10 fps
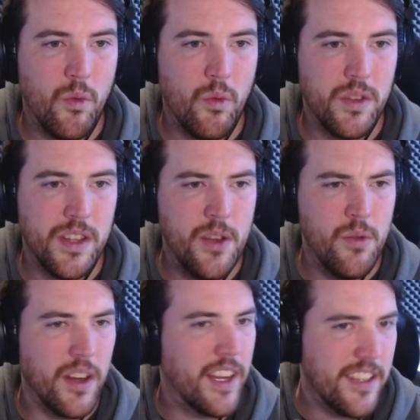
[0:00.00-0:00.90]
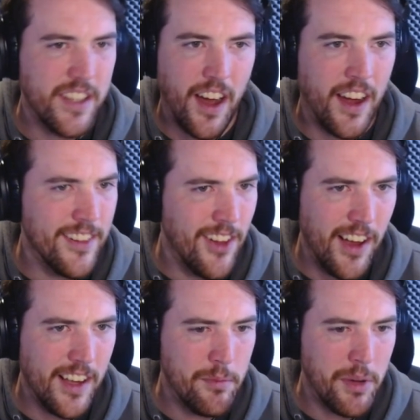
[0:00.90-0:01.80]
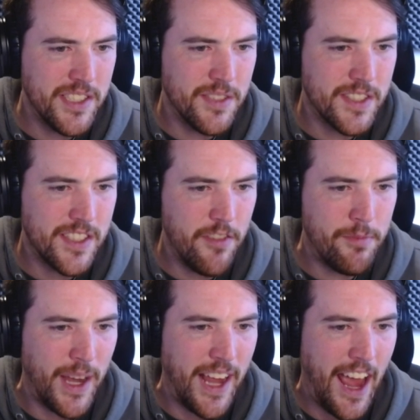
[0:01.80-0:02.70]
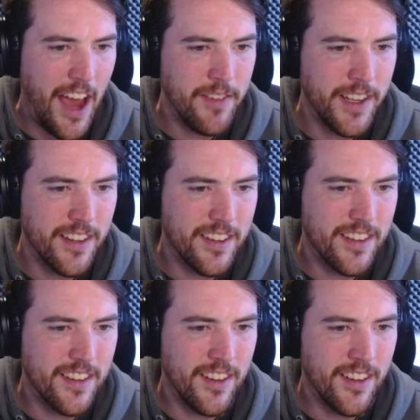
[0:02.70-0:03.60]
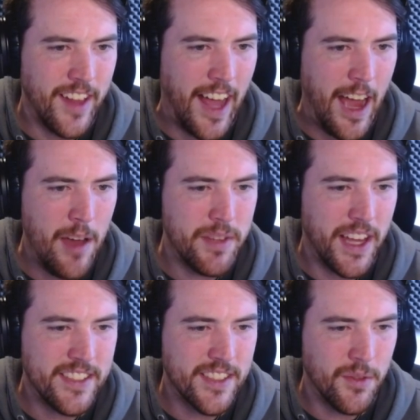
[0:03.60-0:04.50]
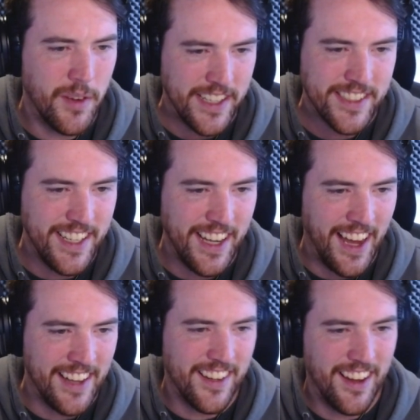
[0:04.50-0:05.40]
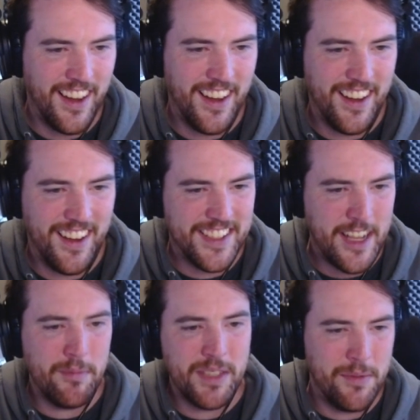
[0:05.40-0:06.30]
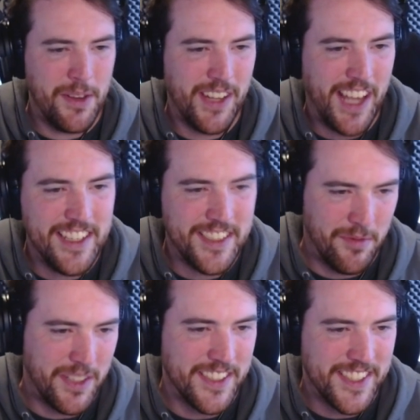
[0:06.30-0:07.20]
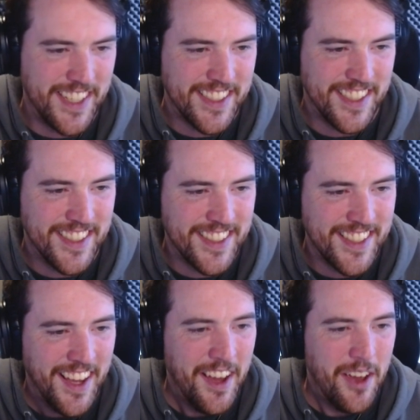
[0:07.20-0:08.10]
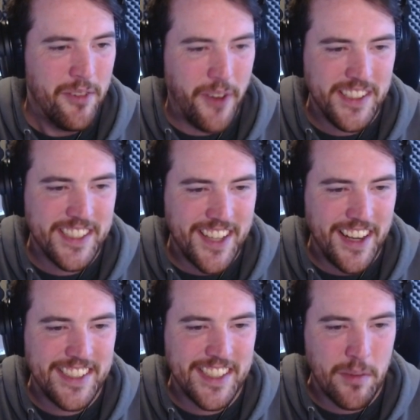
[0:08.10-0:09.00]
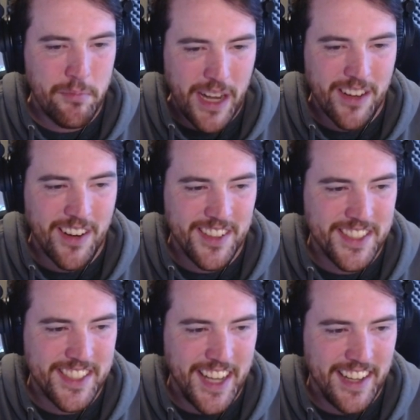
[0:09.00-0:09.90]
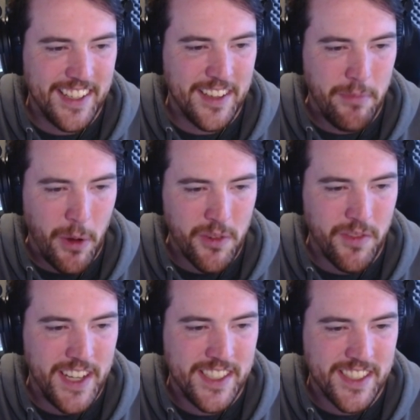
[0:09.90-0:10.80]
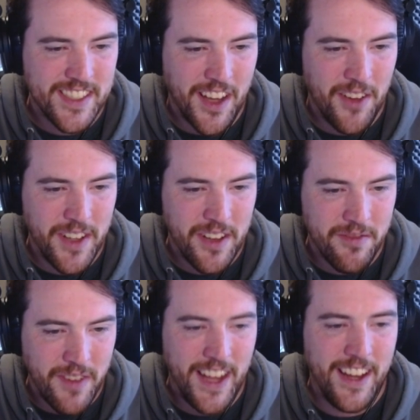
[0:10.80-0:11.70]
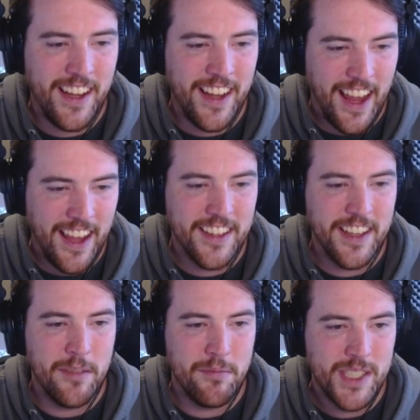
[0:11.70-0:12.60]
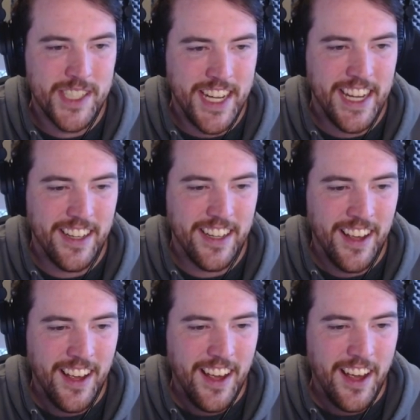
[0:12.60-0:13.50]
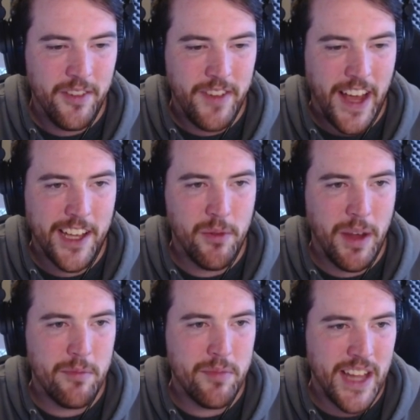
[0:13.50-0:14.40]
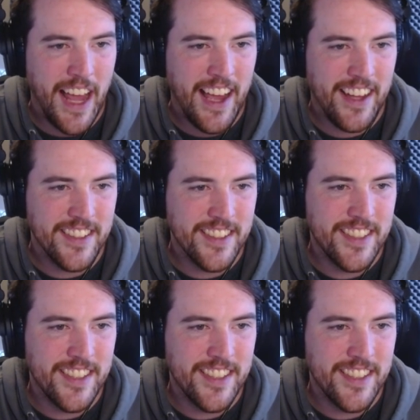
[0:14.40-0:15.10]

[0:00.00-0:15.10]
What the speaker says: You get to unlock a bunch of stuff by having the lab? That's crazy. And attempt communication with the citizens. Fund studies into better understanding the motivations of the invading alien machine. Evaluate plans.